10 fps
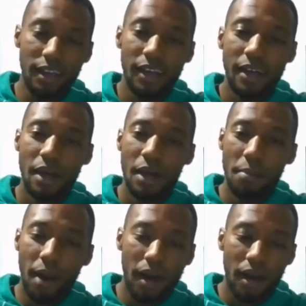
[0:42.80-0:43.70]
Yeah,
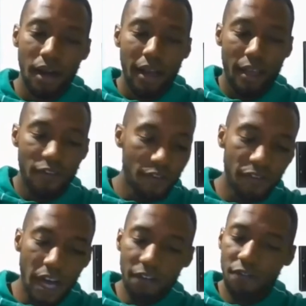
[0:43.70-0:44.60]
but if you're
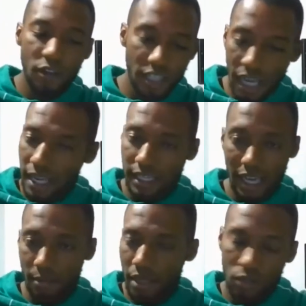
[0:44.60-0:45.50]
five foot nine
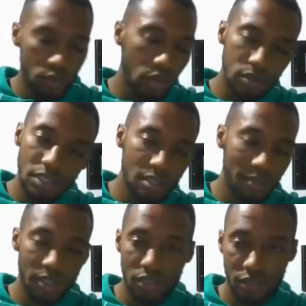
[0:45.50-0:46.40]
like me, you don't need to
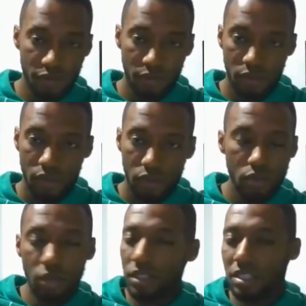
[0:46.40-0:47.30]
be six foot.
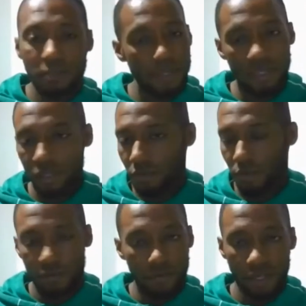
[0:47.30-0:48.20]
You don't need to be six
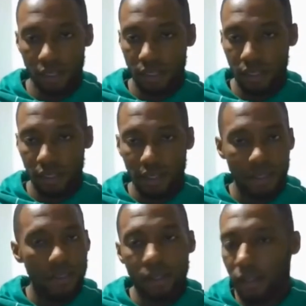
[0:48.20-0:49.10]
foot three.
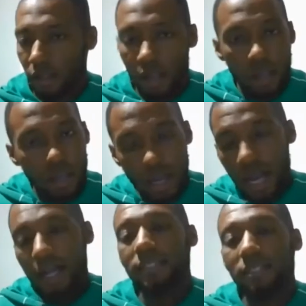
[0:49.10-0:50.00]

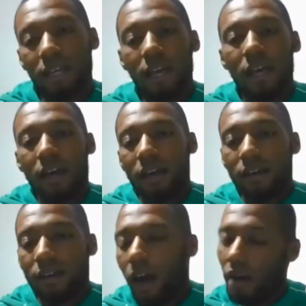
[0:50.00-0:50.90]
Guys,
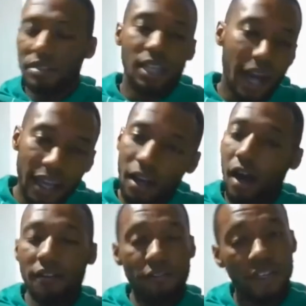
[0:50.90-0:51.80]
obviously I ain't
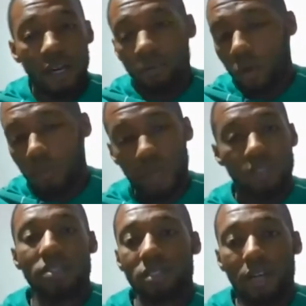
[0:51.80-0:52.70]
gonna fling up no
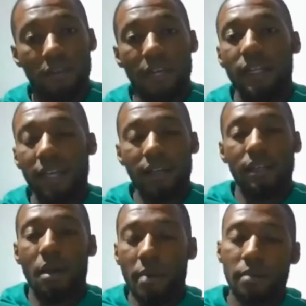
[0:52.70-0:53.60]
pictures, nothing like that.
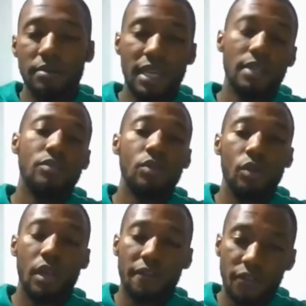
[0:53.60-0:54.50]
Yeah, but I'm telling
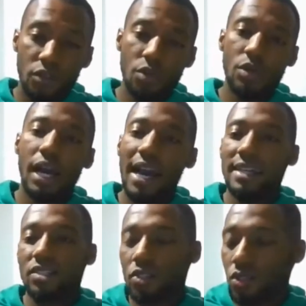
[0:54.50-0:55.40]
you, if you
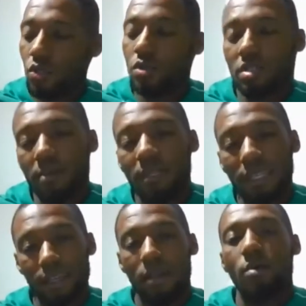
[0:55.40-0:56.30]
guys saw some of
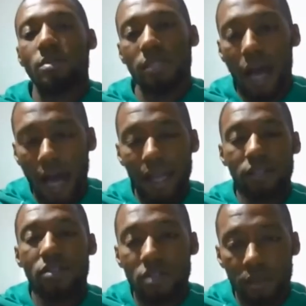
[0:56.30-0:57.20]
the girls that
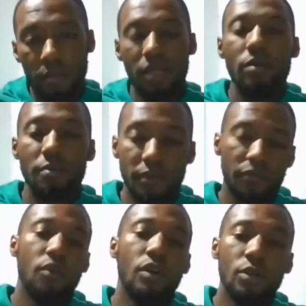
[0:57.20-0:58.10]
I used to be with
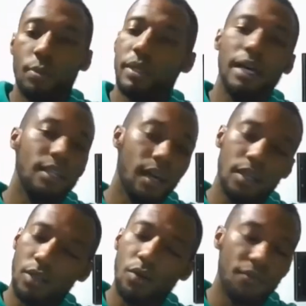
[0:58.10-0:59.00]
before, you'll be like,
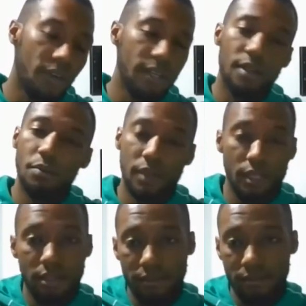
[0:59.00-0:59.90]
nah, no fucking
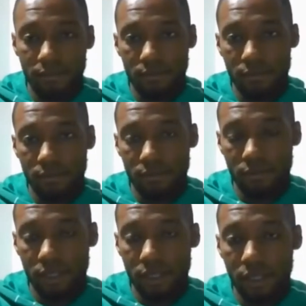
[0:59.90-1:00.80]
way.
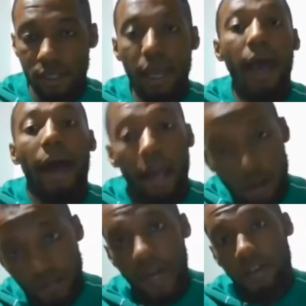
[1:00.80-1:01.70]
Yeah? And
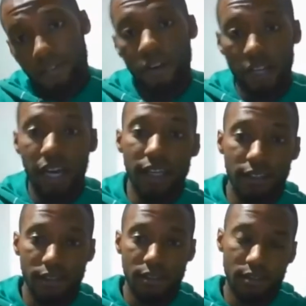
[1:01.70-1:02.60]
I'm five foot
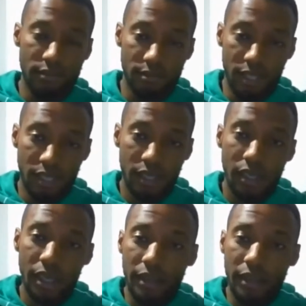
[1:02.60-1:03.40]
nine. Yeah.